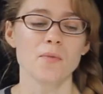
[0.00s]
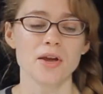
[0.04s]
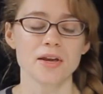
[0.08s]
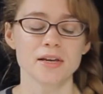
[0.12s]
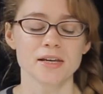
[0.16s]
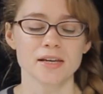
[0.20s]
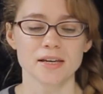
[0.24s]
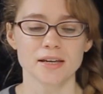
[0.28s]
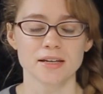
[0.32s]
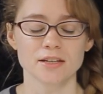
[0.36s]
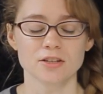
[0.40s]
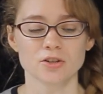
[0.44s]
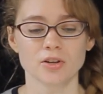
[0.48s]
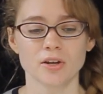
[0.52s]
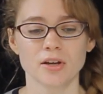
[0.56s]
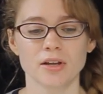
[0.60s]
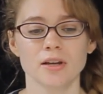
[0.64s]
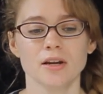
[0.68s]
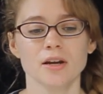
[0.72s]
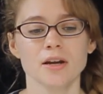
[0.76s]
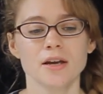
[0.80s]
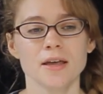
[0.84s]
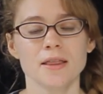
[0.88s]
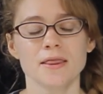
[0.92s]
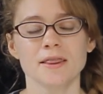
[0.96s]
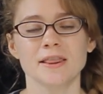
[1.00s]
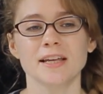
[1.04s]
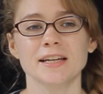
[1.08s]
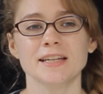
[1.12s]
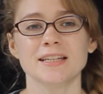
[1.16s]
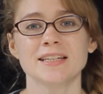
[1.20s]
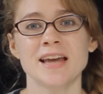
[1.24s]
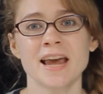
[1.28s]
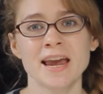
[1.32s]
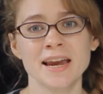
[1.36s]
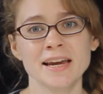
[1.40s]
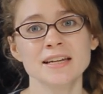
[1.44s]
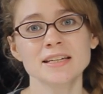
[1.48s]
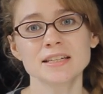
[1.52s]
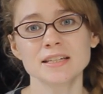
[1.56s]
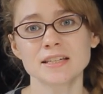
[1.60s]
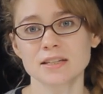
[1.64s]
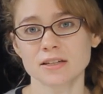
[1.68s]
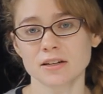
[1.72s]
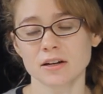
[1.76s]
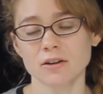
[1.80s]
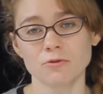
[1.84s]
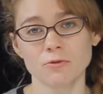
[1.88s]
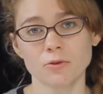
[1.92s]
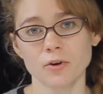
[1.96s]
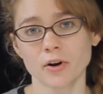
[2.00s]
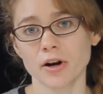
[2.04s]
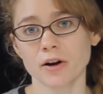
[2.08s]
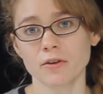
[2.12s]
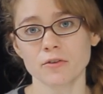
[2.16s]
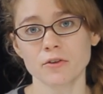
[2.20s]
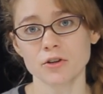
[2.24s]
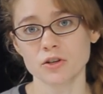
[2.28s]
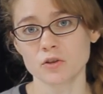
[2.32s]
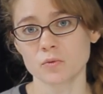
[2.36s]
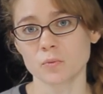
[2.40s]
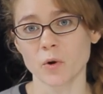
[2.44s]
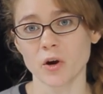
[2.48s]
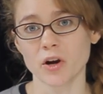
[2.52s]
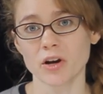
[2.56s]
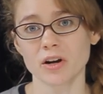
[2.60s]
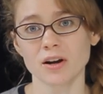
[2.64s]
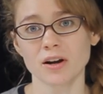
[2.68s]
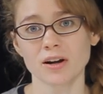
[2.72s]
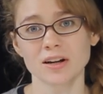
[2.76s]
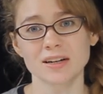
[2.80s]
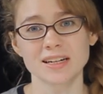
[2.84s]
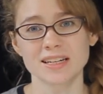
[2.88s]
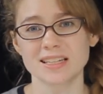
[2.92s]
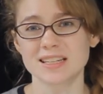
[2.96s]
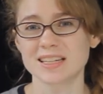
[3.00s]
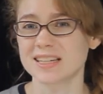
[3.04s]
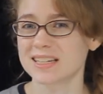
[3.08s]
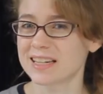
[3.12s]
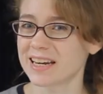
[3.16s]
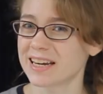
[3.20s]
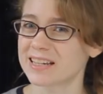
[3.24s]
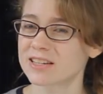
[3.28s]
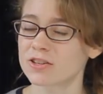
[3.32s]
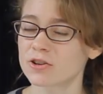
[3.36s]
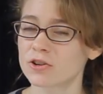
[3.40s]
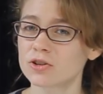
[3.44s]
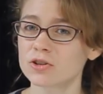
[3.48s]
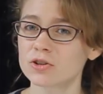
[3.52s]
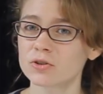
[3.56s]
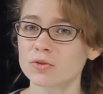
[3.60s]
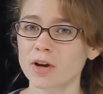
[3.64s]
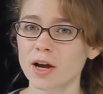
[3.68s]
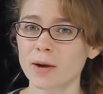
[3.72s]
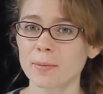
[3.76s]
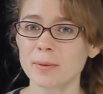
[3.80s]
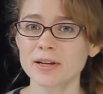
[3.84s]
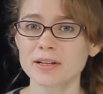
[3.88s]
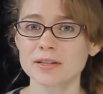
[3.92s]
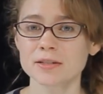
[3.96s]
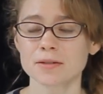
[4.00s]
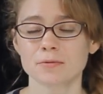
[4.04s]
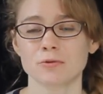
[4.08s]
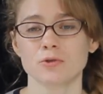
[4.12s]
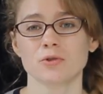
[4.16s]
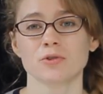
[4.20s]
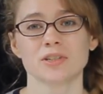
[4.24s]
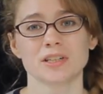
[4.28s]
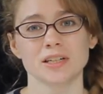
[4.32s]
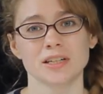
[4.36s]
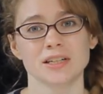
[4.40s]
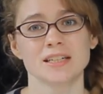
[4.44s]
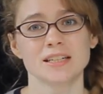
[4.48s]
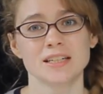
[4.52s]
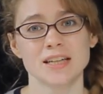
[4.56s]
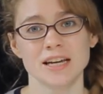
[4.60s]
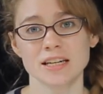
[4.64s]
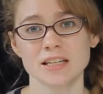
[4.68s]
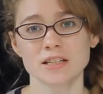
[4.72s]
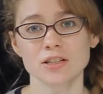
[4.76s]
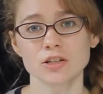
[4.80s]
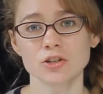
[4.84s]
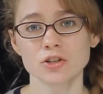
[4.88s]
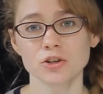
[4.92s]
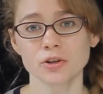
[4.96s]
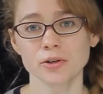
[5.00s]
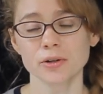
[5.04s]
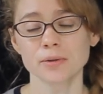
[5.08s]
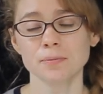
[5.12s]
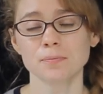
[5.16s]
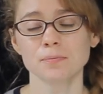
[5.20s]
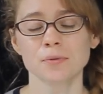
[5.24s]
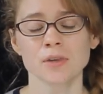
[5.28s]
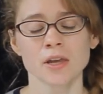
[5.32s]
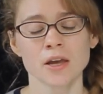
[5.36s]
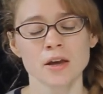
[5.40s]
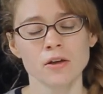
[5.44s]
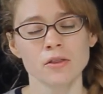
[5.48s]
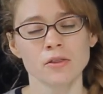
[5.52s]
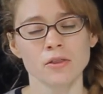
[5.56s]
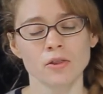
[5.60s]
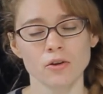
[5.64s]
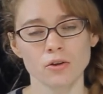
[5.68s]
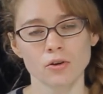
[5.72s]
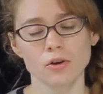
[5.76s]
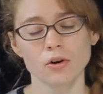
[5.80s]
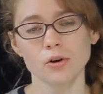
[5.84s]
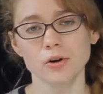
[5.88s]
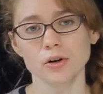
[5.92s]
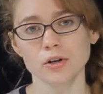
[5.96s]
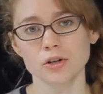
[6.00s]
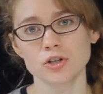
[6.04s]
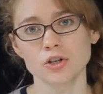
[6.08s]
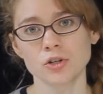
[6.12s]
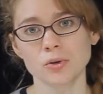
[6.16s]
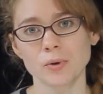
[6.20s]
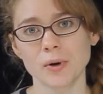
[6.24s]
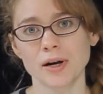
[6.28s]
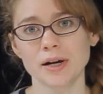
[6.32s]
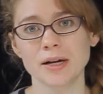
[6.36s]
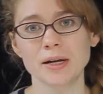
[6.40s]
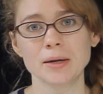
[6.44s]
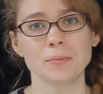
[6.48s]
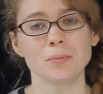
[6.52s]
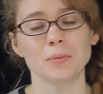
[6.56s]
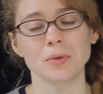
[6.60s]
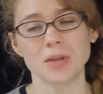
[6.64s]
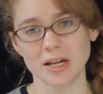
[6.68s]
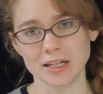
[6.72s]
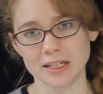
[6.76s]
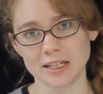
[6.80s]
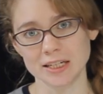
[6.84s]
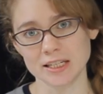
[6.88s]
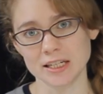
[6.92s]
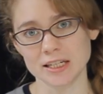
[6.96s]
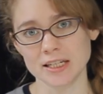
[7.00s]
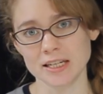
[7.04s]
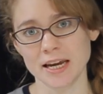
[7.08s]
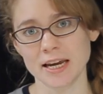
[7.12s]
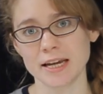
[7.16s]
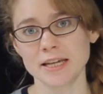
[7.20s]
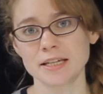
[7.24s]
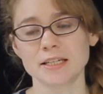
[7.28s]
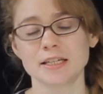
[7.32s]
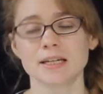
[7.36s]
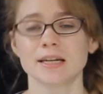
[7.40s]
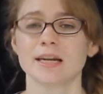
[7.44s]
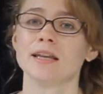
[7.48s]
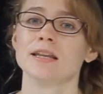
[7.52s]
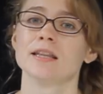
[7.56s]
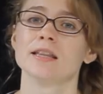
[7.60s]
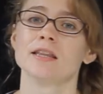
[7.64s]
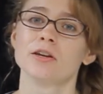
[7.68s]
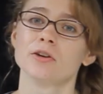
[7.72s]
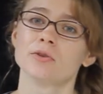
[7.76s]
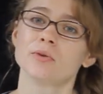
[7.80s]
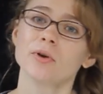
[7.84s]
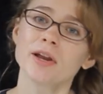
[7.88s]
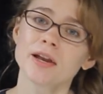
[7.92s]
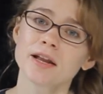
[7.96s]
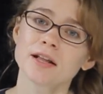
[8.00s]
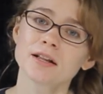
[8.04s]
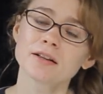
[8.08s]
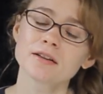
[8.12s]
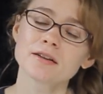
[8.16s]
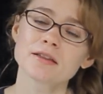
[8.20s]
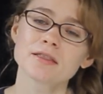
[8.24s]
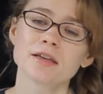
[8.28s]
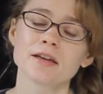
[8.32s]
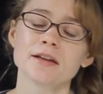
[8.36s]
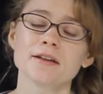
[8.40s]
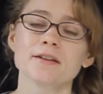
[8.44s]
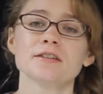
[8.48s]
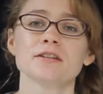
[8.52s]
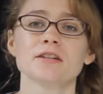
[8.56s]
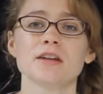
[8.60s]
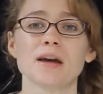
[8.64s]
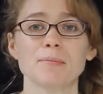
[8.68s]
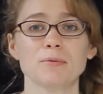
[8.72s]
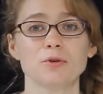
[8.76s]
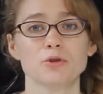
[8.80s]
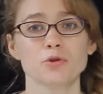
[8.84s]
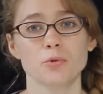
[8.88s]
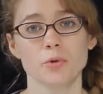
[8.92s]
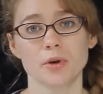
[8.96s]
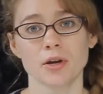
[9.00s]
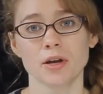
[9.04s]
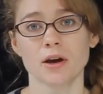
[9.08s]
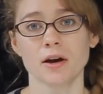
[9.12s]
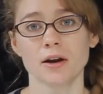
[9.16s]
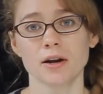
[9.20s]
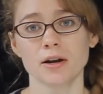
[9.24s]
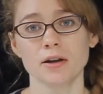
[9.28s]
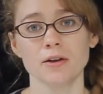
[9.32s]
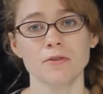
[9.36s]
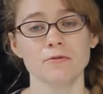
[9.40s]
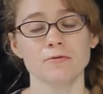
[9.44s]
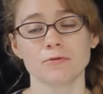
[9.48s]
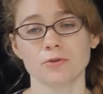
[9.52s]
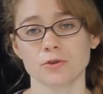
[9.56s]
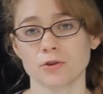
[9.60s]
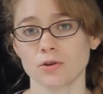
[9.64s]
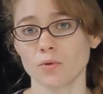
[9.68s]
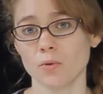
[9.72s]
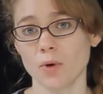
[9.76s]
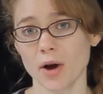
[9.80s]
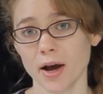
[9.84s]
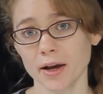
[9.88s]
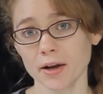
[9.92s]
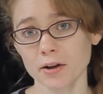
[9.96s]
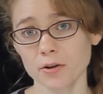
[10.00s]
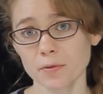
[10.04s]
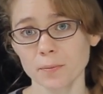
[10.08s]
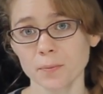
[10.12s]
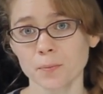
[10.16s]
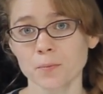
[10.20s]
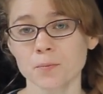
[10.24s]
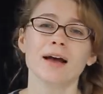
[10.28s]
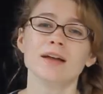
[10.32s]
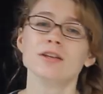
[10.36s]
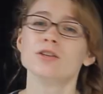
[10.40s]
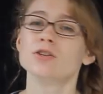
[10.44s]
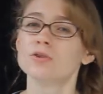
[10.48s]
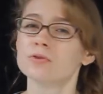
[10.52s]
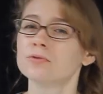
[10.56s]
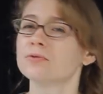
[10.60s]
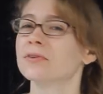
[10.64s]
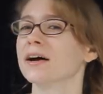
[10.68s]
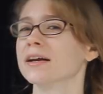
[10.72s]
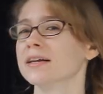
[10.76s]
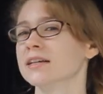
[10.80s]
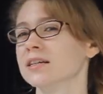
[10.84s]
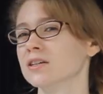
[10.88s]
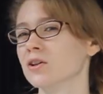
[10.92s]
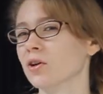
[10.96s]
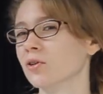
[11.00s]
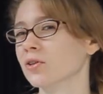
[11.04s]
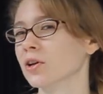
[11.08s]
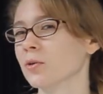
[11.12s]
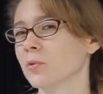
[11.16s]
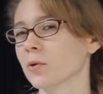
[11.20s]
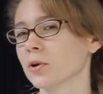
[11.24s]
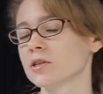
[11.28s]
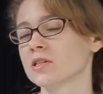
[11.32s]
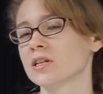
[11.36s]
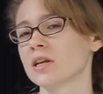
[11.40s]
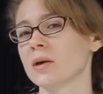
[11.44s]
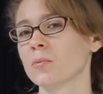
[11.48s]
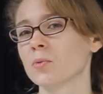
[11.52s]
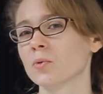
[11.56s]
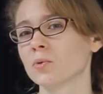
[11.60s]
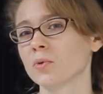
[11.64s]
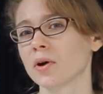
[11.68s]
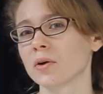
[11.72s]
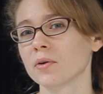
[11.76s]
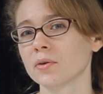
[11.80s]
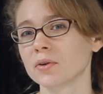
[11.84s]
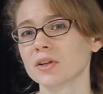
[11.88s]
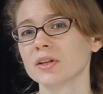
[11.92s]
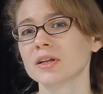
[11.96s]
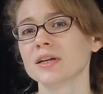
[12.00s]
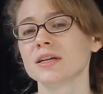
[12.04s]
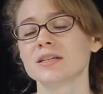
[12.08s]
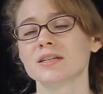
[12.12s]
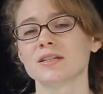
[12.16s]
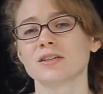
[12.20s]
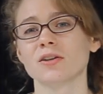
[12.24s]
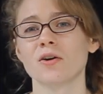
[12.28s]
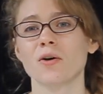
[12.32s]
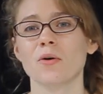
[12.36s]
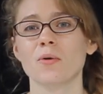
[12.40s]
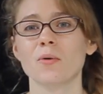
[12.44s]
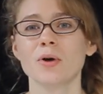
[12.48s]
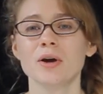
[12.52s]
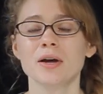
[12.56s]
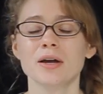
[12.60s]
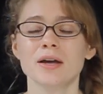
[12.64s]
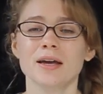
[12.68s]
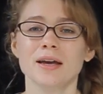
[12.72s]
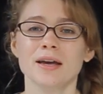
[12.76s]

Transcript: making it so that the taste of whatever you sprayed on doesn't taste good to rabbits, so it's a taste deterrent. They'll go to chew on it, not like the taste, and theoretically then stop chewing on it for a while. I do find it only works temporarily, so